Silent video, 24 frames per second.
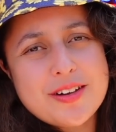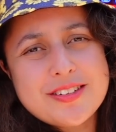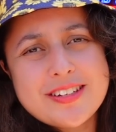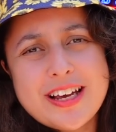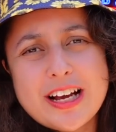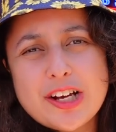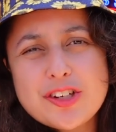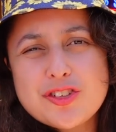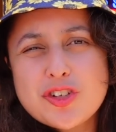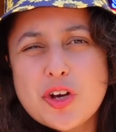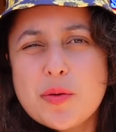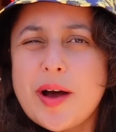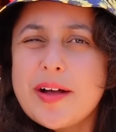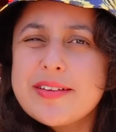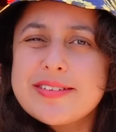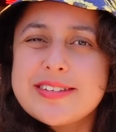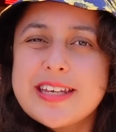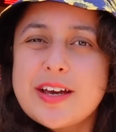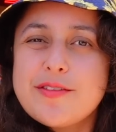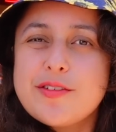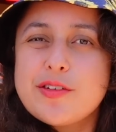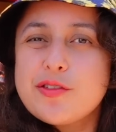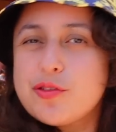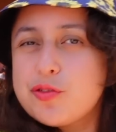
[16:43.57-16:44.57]
It's actually about
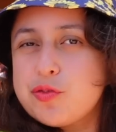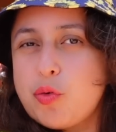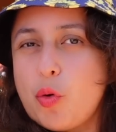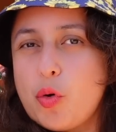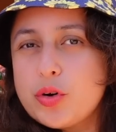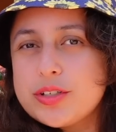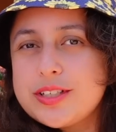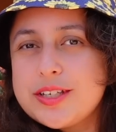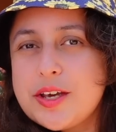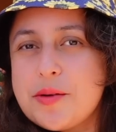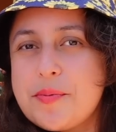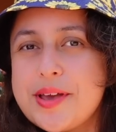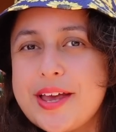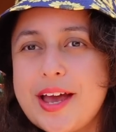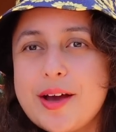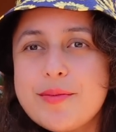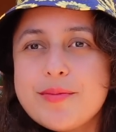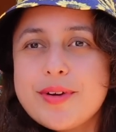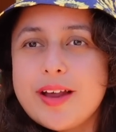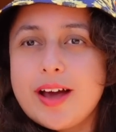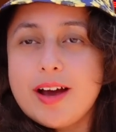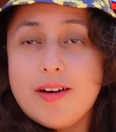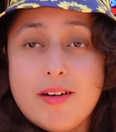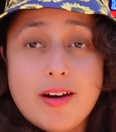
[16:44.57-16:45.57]
seven forty p
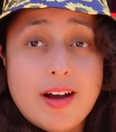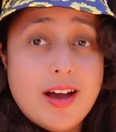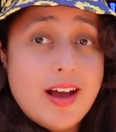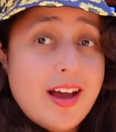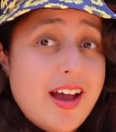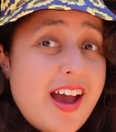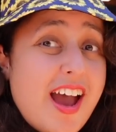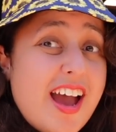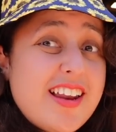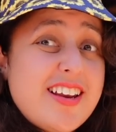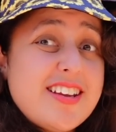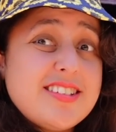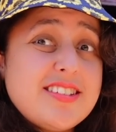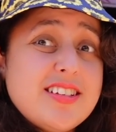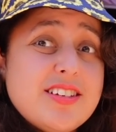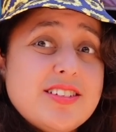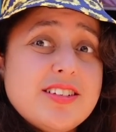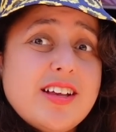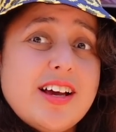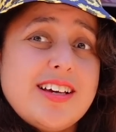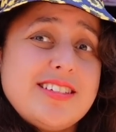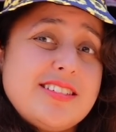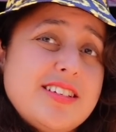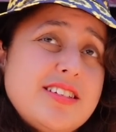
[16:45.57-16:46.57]
m now, and it's
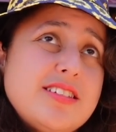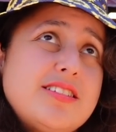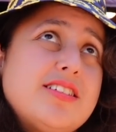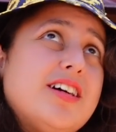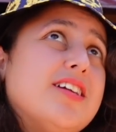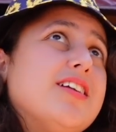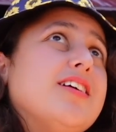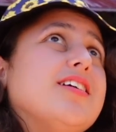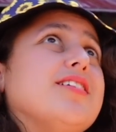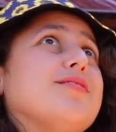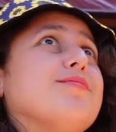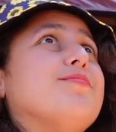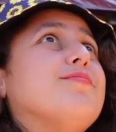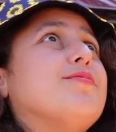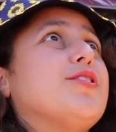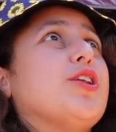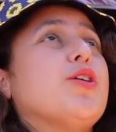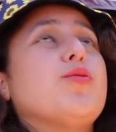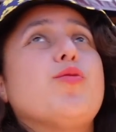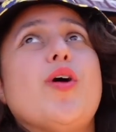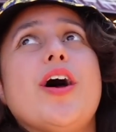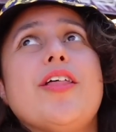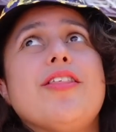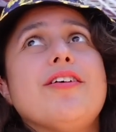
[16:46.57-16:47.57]
still nice and sunny.
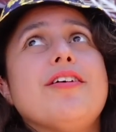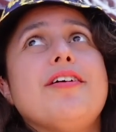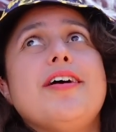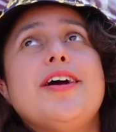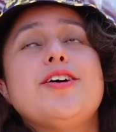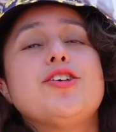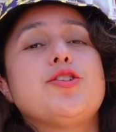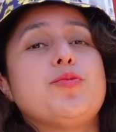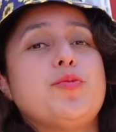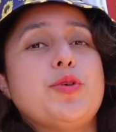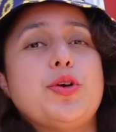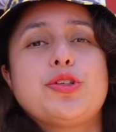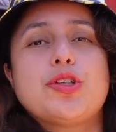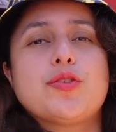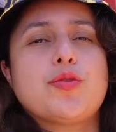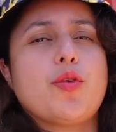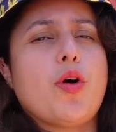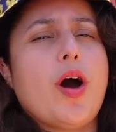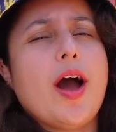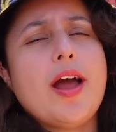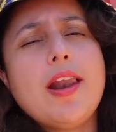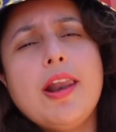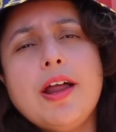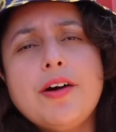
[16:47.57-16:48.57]
The weather is
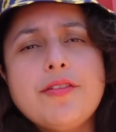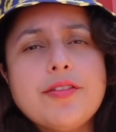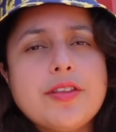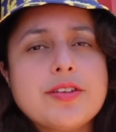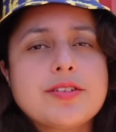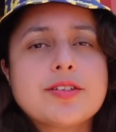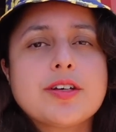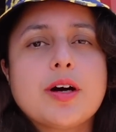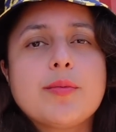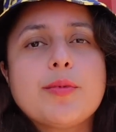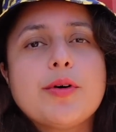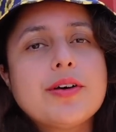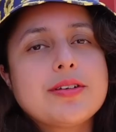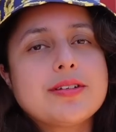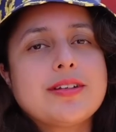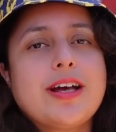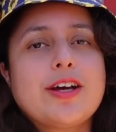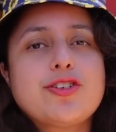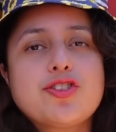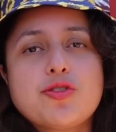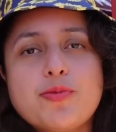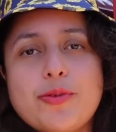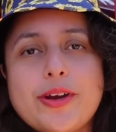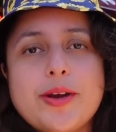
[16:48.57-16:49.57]
beautiful. I love the summer
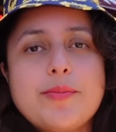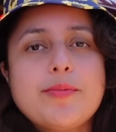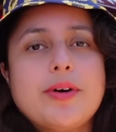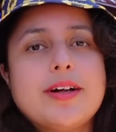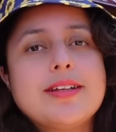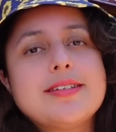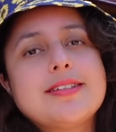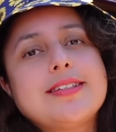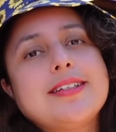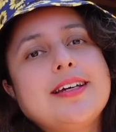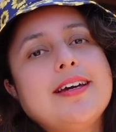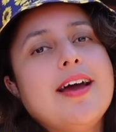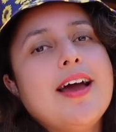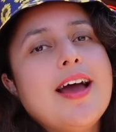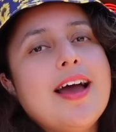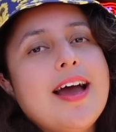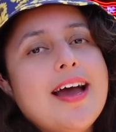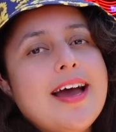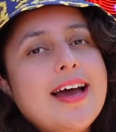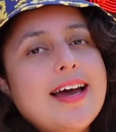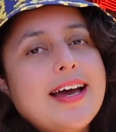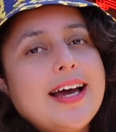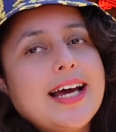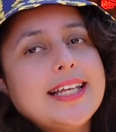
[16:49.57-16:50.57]
slash spring months here
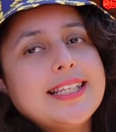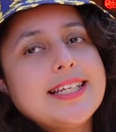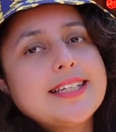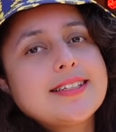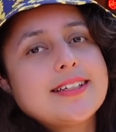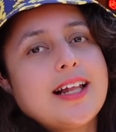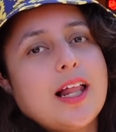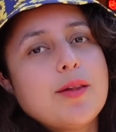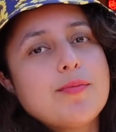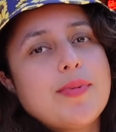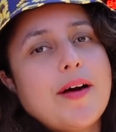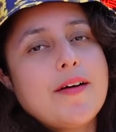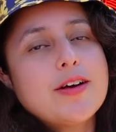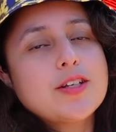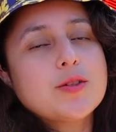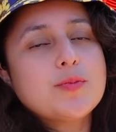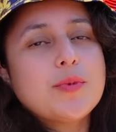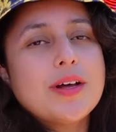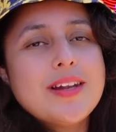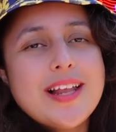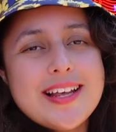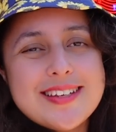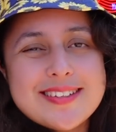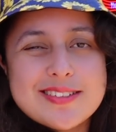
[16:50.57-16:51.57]
in Disneyland Paris,
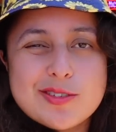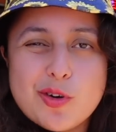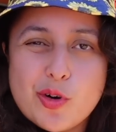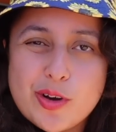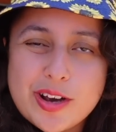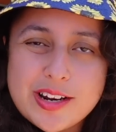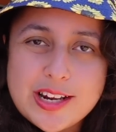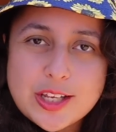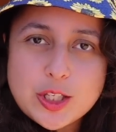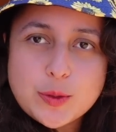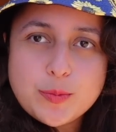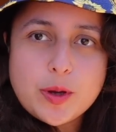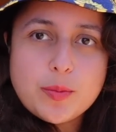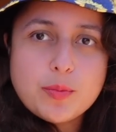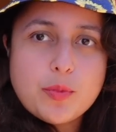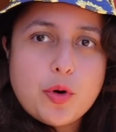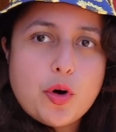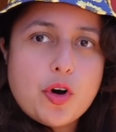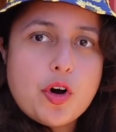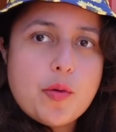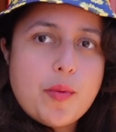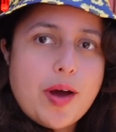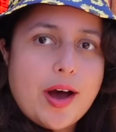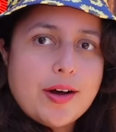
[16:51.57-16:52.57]
but let's talk a little bit
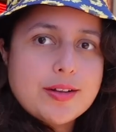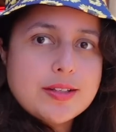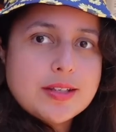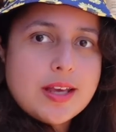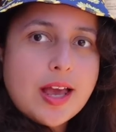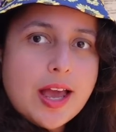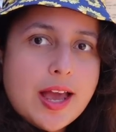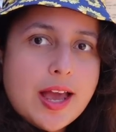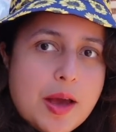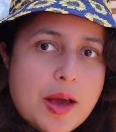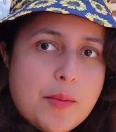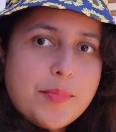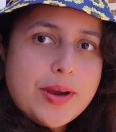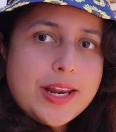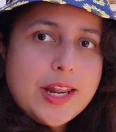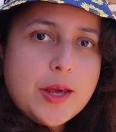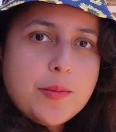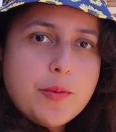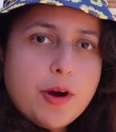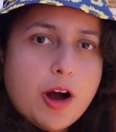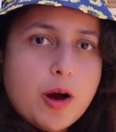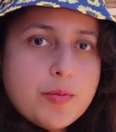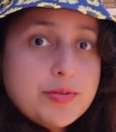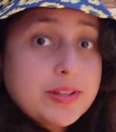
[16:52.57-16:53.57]
more about
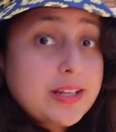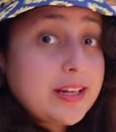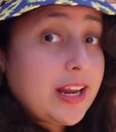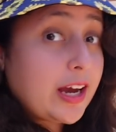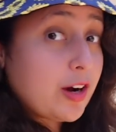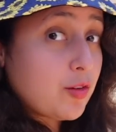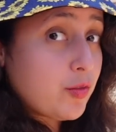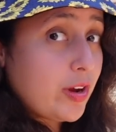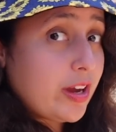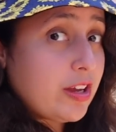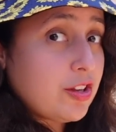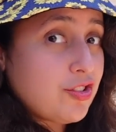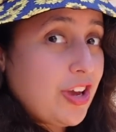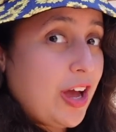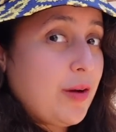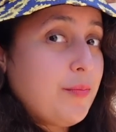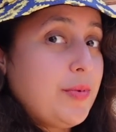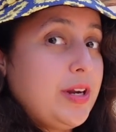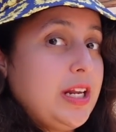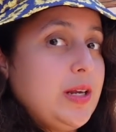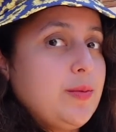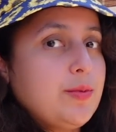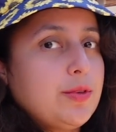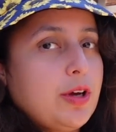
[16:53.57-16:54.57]
Billy Bob's, La Grange
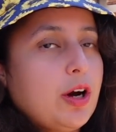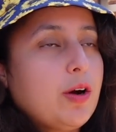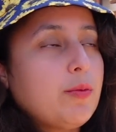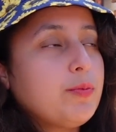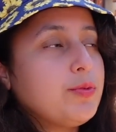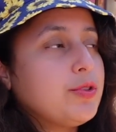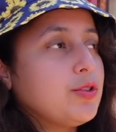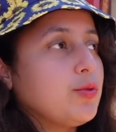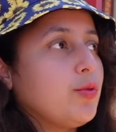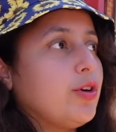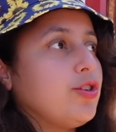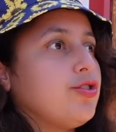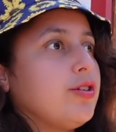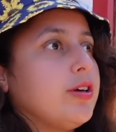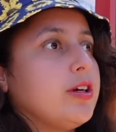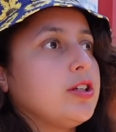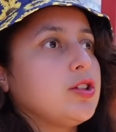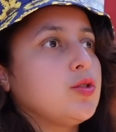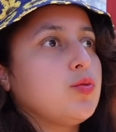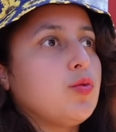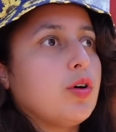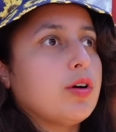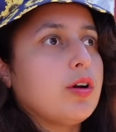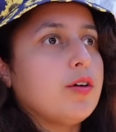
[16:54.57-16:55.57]
at Billy Bob's, which
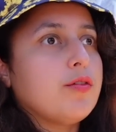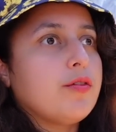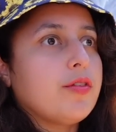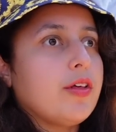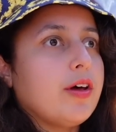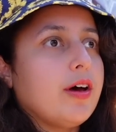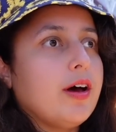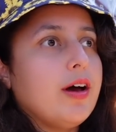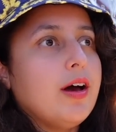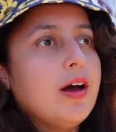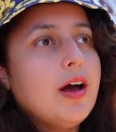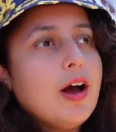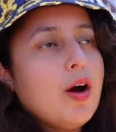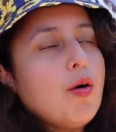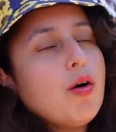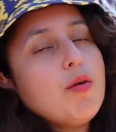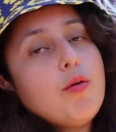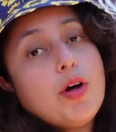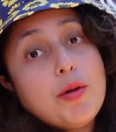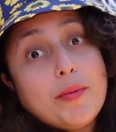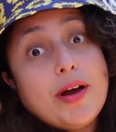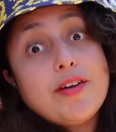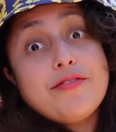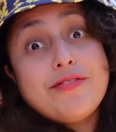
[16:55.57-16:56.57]
is one of the
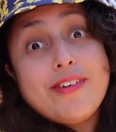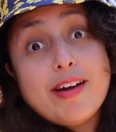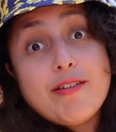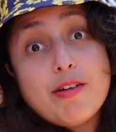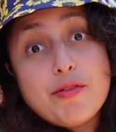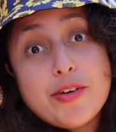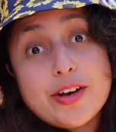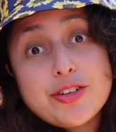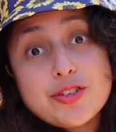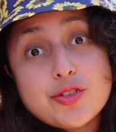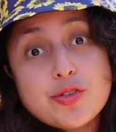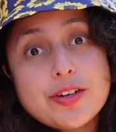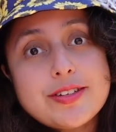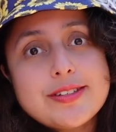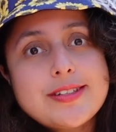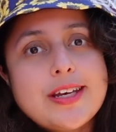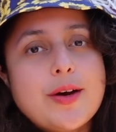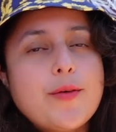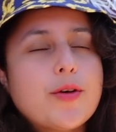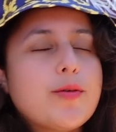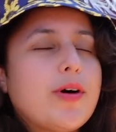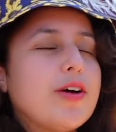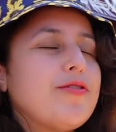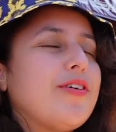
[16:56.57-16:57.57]
well, one of my favourite restaurants
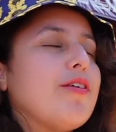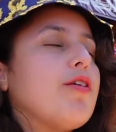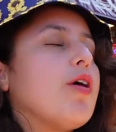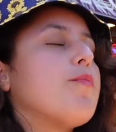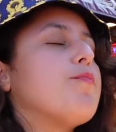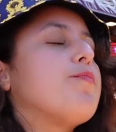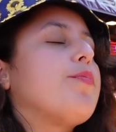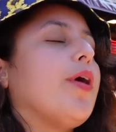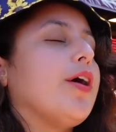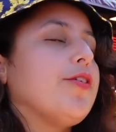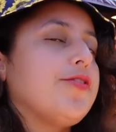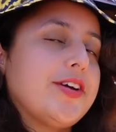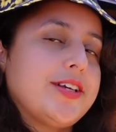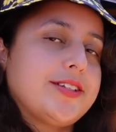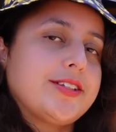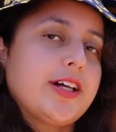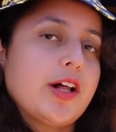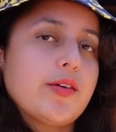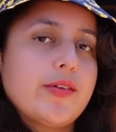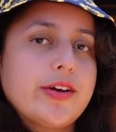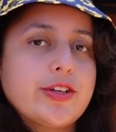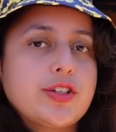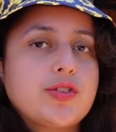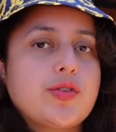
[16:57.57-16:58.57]
here, one of my favourite buffet
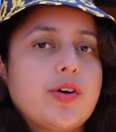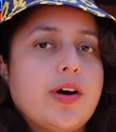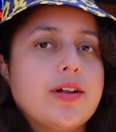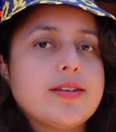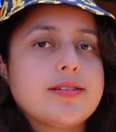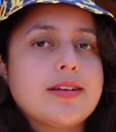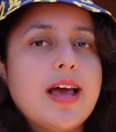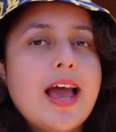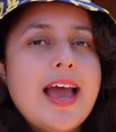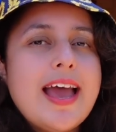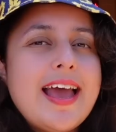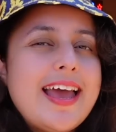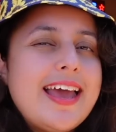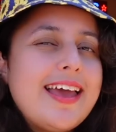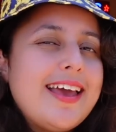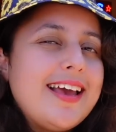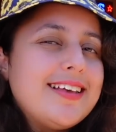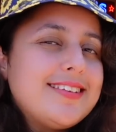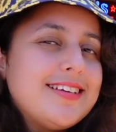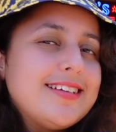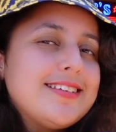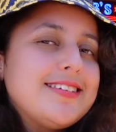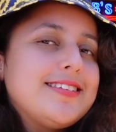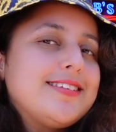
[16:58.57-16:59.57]
style restaurants.
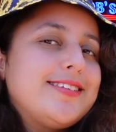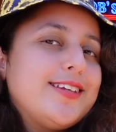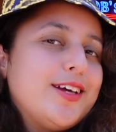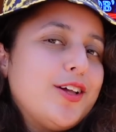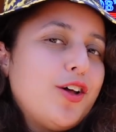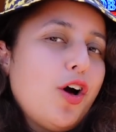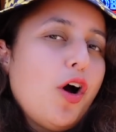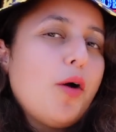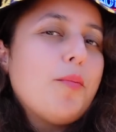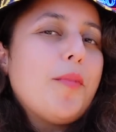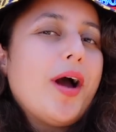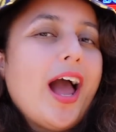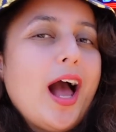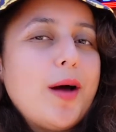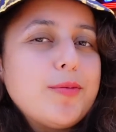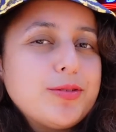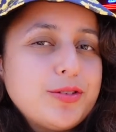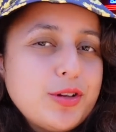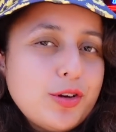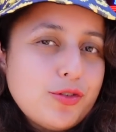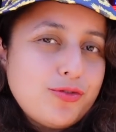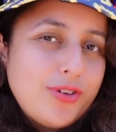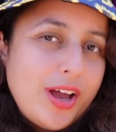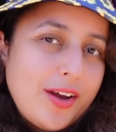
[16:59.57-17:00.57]
Is it still my
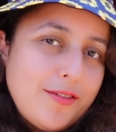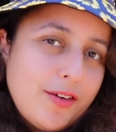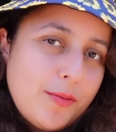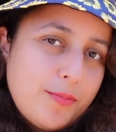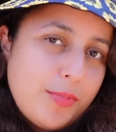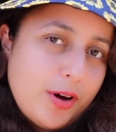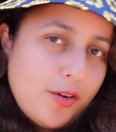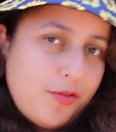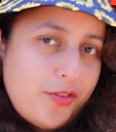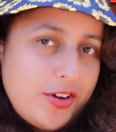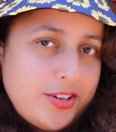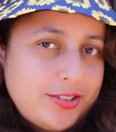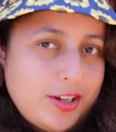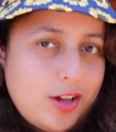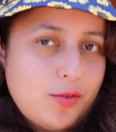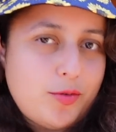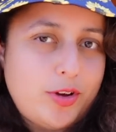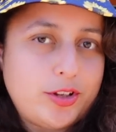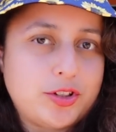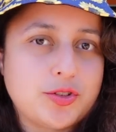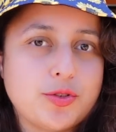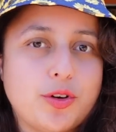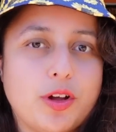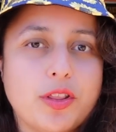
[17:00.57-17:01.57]
absolute favourite buffet style
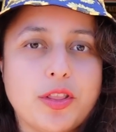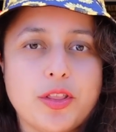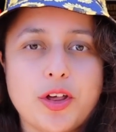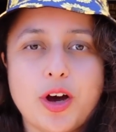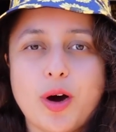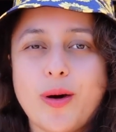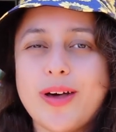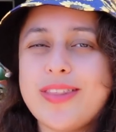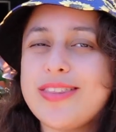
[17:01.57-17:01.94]
restaurant though?